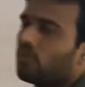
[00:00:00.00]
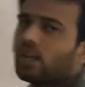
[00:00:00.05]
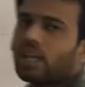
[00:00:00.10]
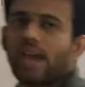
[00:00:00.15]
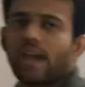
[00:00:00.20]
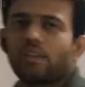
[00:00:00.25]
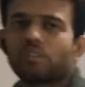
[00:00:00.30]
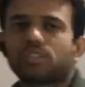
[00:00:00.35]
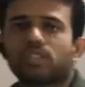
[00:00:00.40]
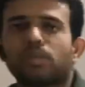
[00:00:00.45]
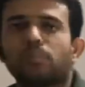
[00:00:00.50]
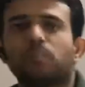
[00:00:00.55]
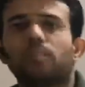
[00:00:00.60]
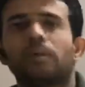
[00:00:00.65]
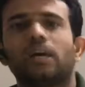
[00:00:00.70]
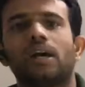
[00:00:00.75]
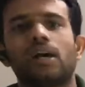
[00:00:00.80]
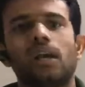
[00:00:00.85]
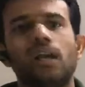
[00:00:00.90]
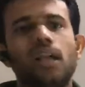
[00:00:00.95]
we have some
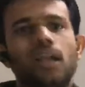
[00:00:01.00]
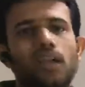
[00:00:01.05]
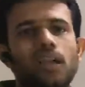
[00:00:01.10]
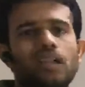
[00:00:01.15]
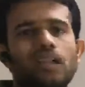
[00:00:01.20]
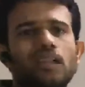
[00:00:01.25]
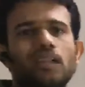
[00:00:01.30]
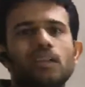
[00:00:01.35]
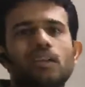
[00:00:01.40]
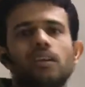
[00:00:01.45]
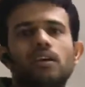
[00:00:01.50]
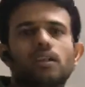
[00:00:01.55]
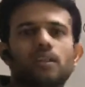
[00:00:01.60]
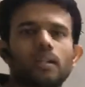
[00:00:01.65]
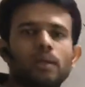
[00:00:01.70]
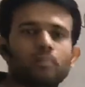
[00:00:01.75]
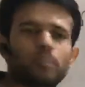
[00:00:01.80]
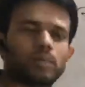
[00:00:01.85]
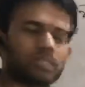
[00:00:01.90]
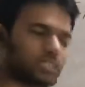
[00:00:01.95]
irregular
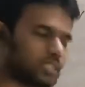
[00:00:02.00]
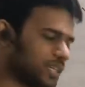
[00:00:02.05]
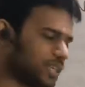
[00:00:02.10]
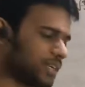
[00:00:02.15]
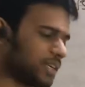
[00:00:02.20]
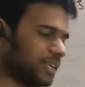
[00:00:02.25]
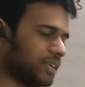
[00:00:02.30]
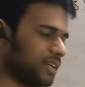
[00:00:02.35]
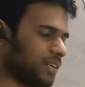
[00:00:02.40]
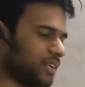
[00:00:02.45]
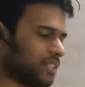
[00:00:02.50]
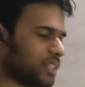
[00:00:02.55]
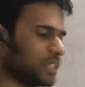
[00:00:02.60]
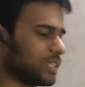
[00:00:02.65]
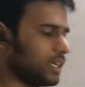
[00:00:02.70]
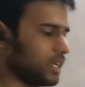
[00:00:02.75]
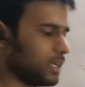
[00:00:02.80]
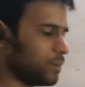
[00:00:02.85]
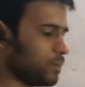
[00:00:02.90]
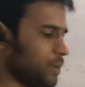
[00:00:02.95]
numbers like
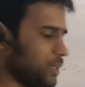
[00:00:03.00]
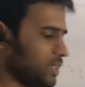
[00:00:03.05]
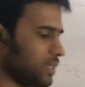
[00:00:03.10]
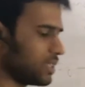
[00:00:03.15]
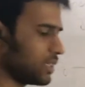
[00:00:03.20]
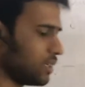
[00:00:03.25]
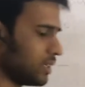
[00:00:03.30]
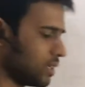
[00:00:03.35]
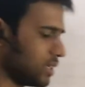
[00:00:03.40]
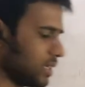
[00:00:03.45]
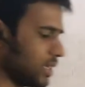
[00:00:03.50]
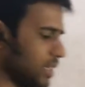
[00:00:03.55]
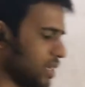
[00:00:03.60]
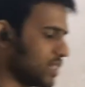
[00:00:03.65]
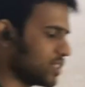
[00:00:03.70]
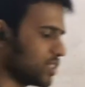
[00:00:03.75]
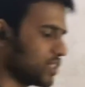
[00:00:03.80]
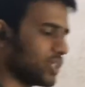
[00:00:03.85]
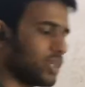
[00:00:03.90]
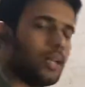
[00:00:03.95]
irrational numbers or
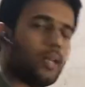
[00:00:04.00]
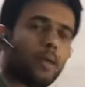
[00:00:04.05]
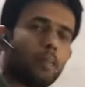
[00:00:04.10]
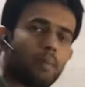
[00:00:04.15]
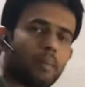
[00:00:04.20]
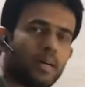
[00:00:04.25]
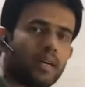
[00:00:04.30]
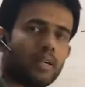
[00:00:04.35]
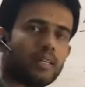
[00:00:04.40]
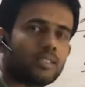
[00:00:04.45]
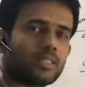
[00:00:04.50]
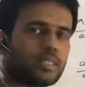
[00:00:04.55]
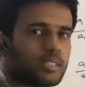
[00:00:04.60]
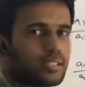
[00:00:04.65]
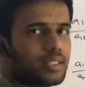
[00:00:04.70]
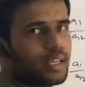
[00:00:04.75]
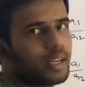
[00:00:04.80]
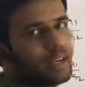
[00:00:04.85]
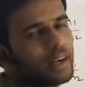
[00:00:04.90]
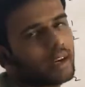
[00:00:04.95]
rational numbers,
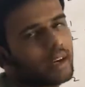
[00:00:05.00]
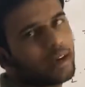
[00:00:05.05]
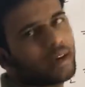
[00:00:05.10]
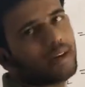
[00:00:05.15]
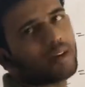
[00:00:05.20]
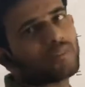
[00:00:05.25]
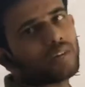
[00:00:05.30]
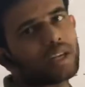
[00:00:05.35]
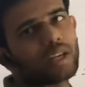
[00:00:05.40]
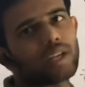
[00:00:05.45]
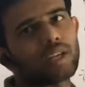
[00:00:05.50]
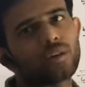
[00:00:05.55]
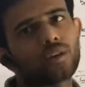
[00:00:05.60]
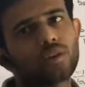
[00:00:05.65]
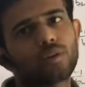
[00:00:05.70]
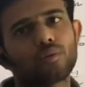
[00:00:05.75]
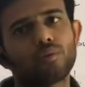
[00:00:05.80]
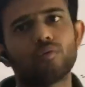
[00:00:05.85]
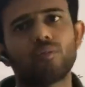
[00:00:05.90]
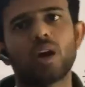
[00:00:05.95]
then we need
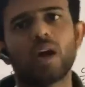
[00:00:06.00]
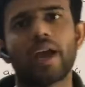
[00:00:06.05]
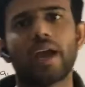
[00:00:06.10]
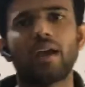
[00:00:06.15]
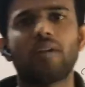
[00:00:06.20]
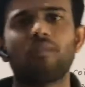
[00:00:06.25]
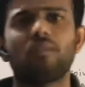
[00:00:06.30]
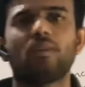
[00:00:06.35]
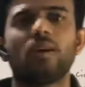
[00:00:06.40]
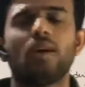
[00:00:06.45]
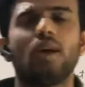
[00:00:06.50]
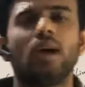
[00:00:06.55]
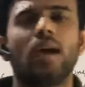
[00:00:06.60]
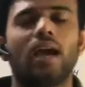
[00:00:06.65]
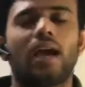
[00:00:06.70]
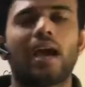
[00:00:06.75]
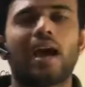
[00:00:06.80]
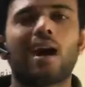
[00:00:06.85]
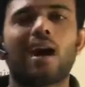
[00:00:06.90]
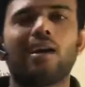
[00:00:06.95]
to have
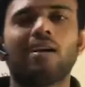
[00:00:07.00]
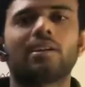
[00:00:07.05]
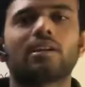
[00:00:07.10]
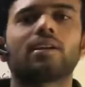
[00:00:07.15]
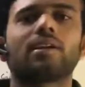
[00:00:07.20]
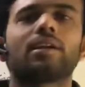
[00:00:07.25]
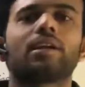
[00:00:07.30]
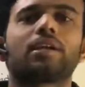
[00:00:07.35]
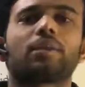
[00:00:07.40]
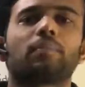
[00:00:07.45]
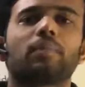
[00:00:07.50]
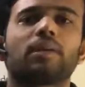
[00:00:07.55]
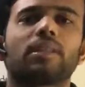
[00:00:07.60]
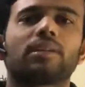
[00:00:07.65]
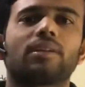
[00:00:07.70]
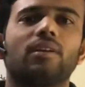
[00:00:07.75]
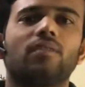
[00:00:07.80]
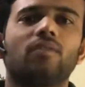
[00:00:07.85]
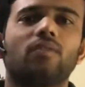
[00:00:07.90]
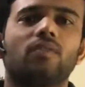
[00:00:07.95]
an alternate
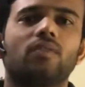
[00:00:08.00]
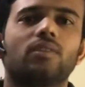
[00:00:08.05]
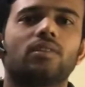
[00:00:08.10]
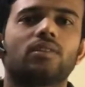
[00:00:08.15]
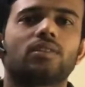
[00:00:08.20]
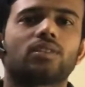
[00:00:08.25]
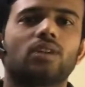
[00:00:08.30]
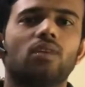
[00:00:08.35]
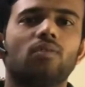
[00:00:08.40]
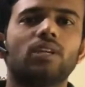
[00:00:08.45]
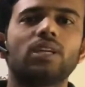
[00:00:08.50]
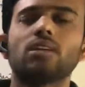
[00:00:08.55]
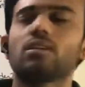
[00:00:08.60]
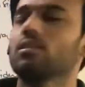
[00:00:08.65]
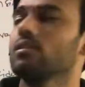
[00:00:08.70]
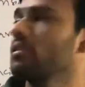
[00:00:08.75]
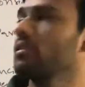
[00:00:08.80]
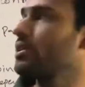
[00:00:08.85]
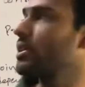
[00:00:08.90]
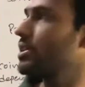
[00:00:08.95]
method of resolving
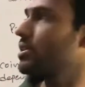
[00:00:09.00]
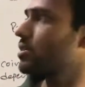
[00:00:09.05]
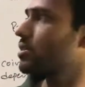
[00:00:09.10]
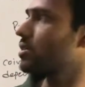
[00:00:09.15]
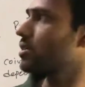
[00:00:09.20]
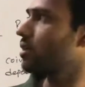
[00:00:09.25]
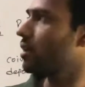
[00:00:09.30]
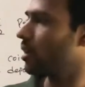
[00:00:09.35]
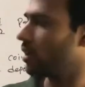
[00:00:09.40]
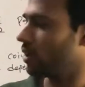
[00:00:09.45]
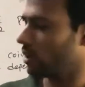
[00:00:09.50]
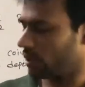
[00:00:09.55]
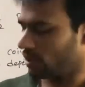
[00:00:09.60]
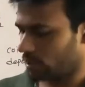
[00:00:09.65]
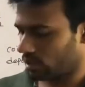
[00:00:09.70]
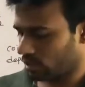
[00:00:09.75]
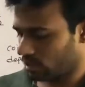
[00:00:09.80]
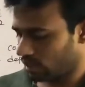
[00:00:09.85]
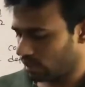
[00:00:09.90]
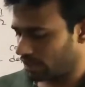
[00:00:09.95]
these
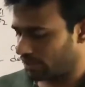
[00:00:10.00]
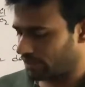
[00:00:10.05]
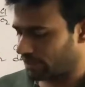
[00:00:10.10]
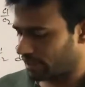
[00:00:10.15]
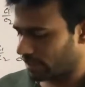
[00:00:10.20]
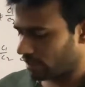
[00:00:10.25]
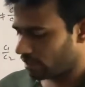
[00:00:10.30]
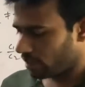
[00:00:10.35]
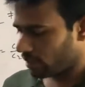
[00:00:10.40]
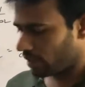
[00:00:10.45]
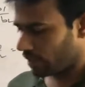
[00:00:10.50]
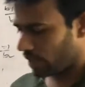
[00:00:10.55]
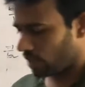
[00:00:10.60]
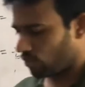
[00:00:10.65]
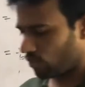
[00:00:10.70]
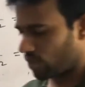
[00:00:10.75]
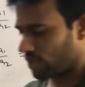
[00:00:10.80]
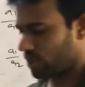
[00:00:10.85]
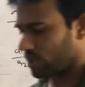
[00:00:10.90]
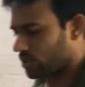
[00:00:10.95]
linear
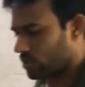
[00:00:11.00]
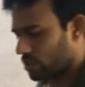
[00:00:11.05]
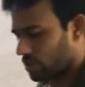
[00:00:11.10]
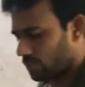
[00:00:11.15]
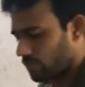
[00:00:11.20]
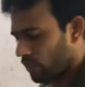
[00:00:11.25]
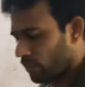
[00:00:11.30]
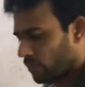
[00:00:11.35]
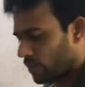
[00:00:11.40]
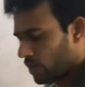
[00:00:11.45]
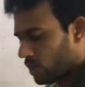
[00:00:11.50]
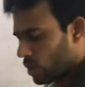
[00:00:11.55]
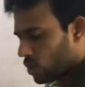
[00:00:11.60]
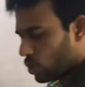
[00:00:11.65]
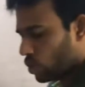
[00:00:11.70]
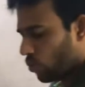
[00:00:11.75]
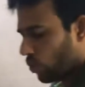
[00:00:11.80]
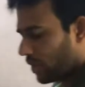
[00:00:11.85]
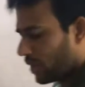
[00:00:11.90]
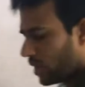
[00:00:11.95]
equations.
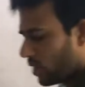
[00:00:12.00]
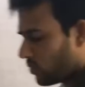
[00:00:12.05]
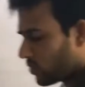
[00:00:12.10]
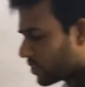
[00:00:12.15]
So one of